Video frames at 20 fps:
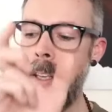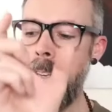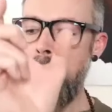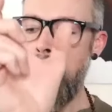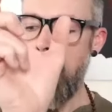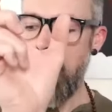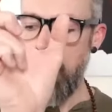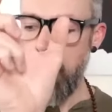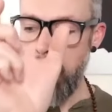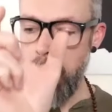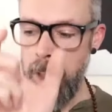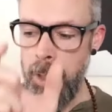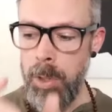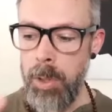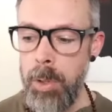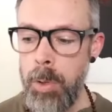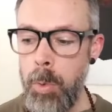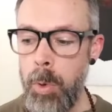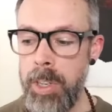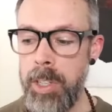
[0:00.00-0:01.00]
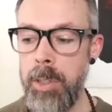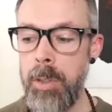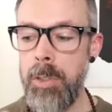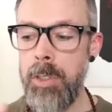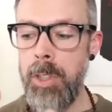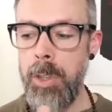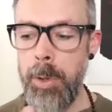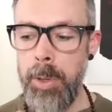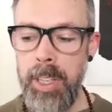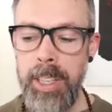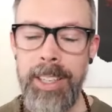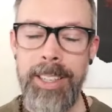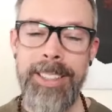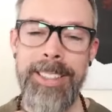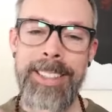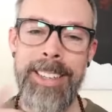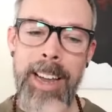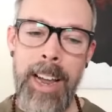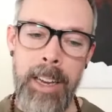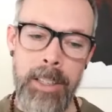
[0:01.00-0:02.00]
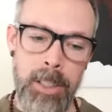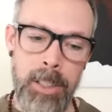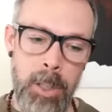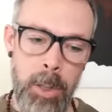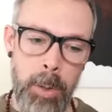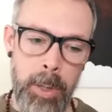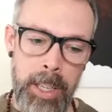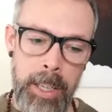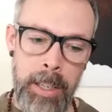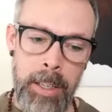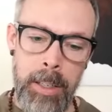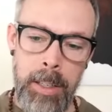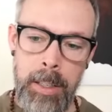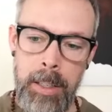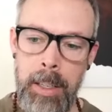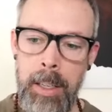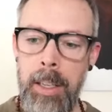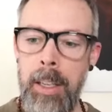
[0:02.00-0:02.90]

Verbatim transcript: Column two, what are you doing and not doing?